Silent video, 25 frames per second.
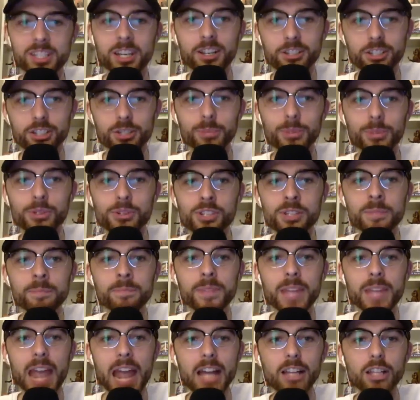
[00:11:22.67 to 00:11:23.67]
customers
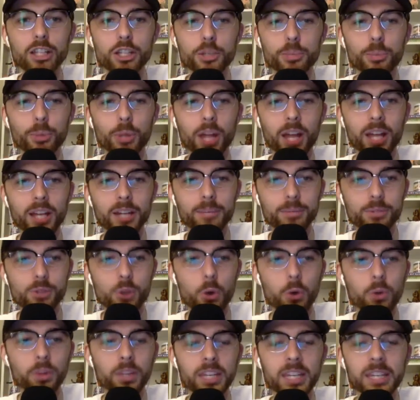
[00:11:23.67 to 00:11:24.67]
eligible items
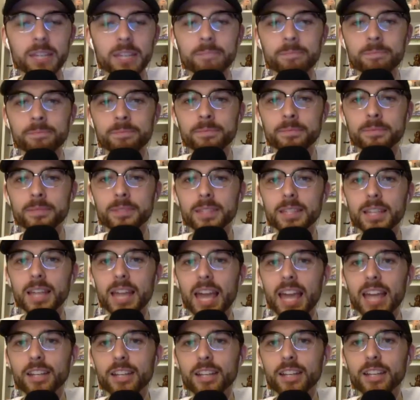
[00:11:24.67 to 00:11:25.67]
only.
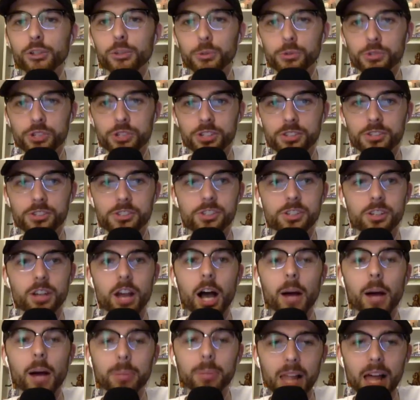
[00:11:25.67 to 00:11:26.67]
Exclusions
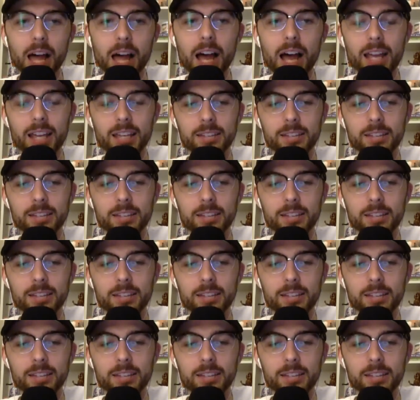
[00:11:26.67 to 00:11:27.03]
apply.